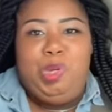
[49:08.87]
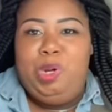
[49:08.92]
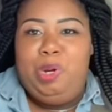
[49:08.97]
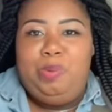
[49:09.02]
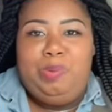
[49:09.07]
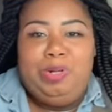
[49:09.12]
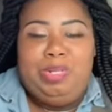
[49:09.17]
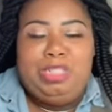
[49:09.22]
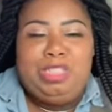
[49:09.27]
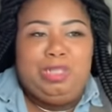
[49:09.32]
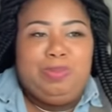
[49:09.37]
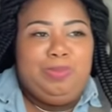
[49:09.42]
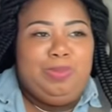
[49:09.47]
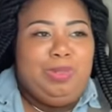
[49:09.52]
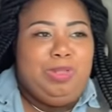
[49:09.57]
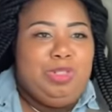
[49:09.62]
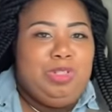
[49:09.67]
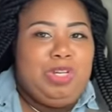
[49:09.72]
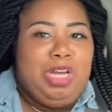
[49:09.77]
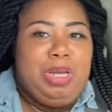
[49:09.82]
You don't want to jump
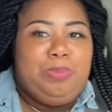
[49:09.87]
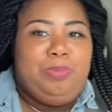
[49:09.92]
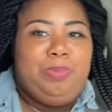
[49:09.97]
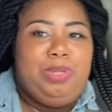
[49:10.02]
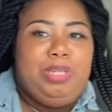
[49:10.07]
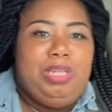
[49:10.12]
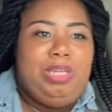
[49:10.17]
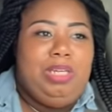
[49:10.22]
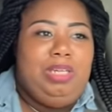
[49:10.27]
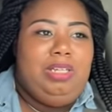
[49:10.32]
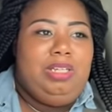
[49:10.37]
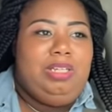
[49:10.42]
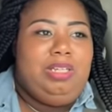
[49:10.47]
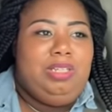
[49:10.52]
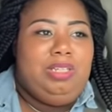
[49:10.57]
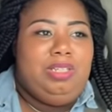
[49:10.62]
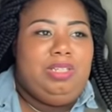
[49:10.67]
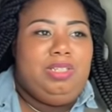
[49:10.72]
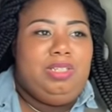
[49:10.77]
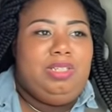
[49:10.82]
on the
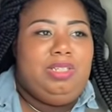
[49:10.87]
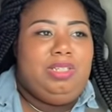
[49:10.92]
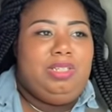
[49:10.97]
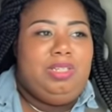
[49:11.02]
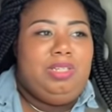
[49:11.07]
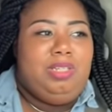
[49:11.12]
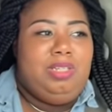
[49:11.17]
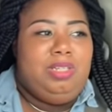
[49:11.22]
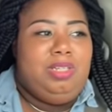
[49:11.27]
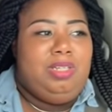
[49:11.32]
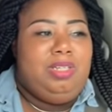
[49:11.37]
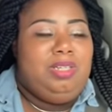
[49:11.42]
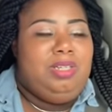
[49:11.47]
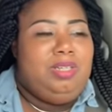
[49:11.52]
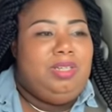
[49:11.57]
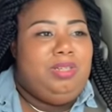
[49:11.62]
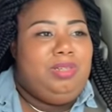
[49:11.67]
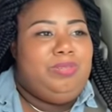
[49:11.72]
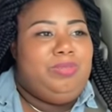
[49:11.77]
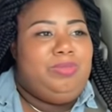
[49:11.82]
trampoline. I
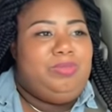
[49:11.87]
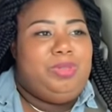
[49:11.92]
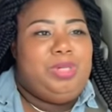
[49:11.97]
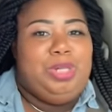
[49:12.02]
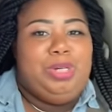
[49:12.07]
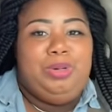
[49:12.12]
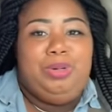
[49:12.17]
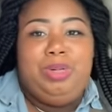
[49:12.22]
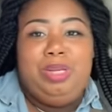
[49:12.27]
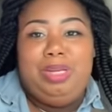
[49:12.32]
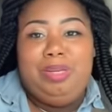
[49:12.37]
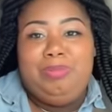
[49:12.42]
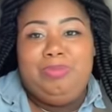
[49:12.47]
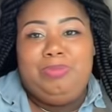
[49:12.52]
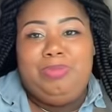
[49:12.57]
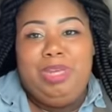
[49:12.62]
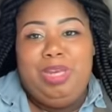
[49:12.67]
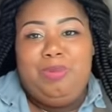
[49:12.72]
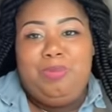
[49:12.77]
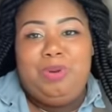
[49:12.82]
might. Well,
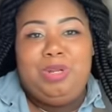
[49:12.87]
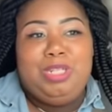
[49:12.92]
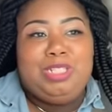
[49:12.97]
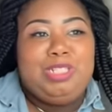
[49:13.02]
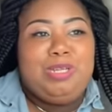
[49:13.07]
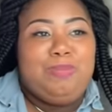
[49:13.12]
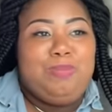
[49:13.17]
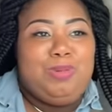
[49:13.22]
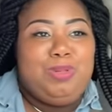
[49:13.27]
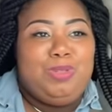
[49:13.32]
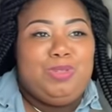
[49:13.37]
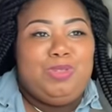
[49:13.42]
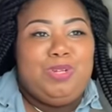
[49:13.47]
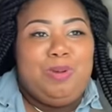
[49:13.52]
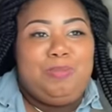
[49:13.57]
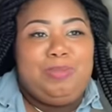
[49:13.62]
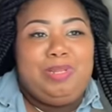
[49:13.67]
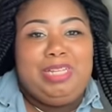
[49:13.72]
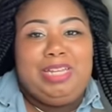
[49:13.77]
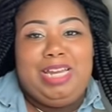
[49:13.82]
if he want to jump on the
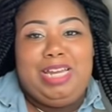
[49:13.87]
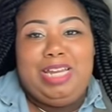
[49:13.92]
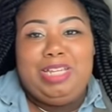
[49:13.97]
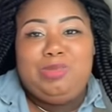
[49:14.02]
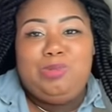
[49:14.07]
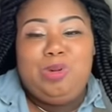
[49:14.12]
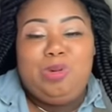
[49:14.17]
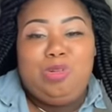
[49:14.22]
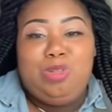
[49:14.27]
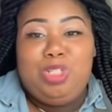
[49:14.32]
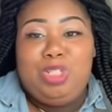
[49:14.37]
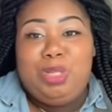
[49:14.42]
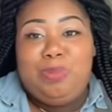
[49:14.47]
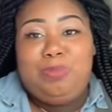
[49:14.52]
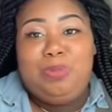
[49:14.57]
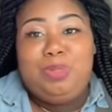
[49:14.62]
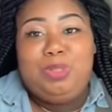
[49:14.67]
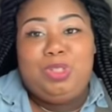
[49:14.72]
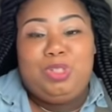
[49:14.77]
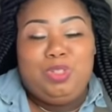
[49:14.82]
trampoline, I guess we're gonna
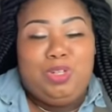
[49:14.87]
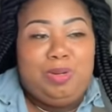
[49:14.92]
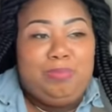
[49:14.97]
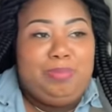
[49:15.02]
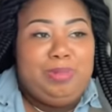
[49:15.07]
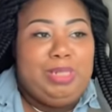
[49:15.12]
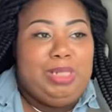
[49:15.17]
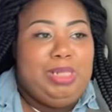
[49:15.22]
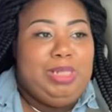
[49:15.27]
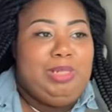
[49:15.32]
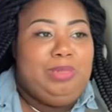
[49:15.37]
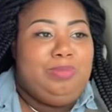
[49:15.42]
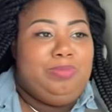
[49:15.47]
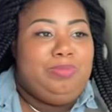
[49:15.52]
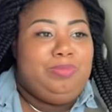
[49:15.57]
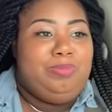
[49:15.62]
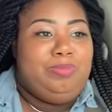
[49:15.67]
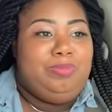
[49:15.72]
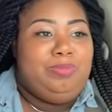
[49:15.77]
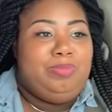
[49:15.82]
jump on the
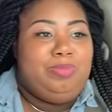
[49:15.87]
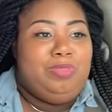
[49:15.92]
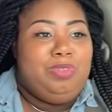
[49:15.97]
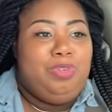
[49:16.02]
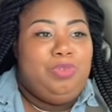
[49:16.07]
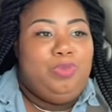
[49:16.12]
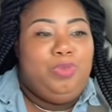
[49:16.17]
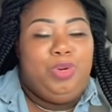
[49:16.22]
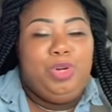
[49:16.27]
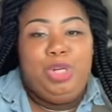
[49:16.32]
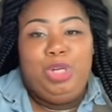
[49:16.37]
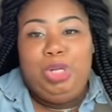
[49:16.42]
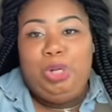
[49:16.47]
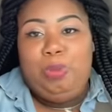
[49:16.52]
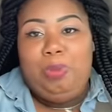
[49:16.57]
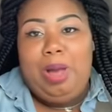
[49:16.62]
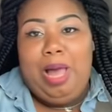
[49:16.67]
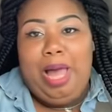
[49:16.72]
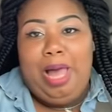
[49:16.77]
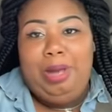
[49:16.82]
trampoline for a
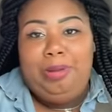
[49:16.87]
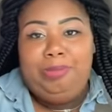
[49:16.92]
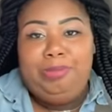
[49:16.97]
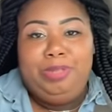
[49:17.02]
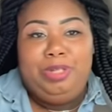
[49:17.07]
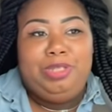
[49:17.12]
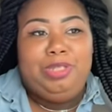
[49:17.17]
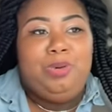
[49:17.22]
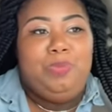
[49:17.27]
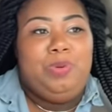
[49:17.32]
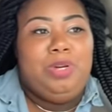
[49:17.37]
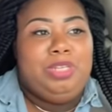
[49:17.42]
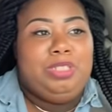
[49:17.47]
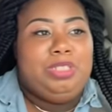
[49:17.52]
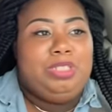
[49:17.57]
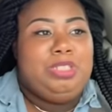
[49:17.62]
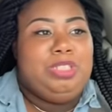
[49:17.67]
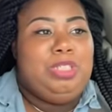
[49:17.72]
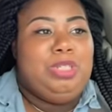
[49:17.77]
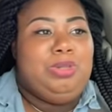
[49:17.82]
little while if the
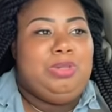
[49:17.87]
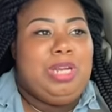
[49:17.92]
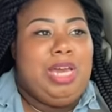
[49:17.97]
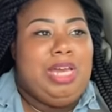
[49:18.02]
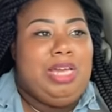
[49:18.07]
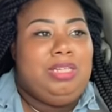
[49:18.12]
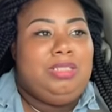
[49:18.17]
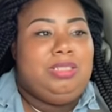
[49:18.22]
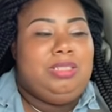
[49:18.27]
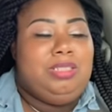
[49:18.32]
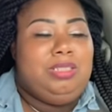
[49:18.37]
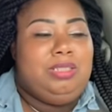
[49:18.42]
weather's still nice.